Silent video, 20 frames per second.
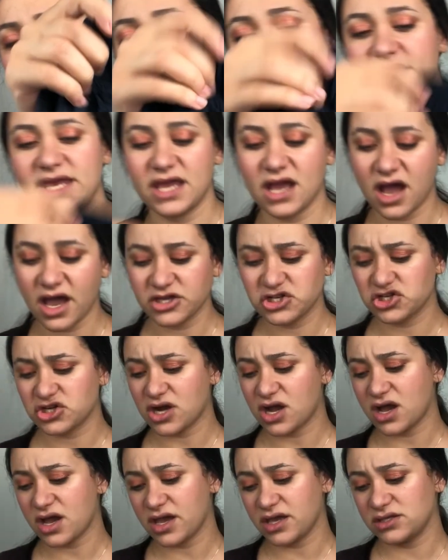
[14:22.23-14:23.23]
me. I
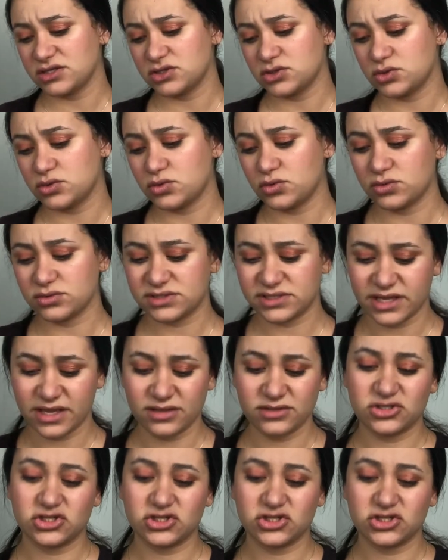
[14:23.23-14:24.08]
try to send